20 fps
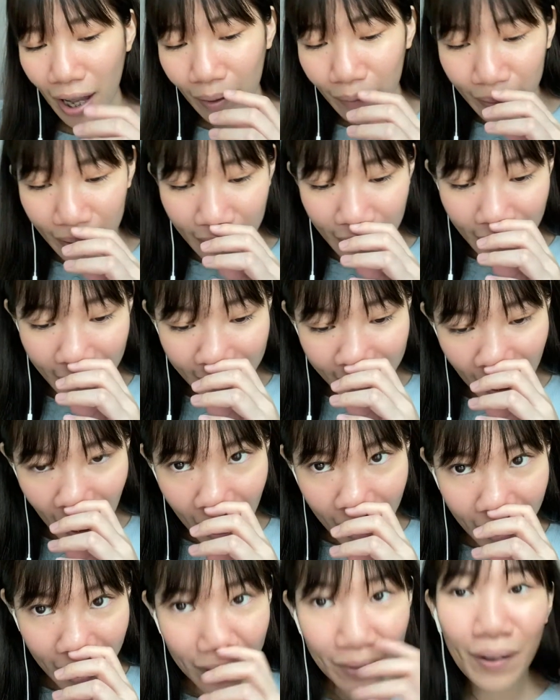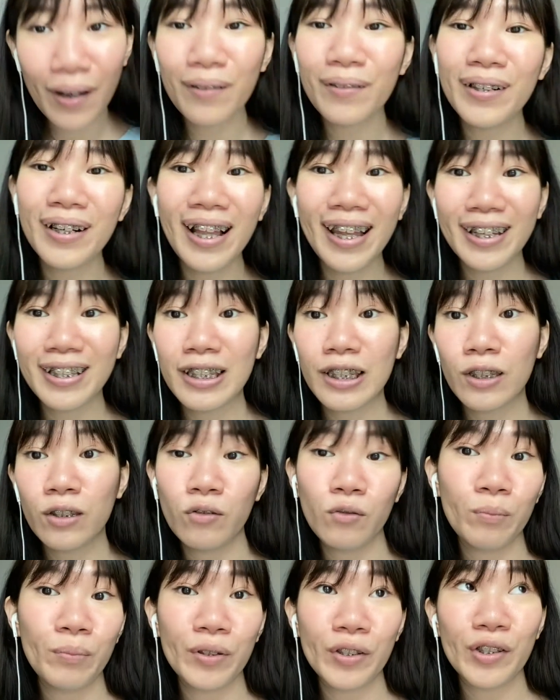would think that if I were like
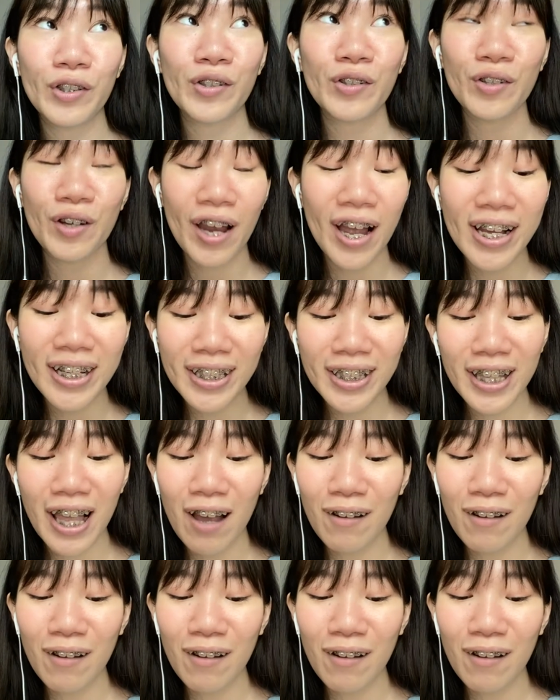super stressed,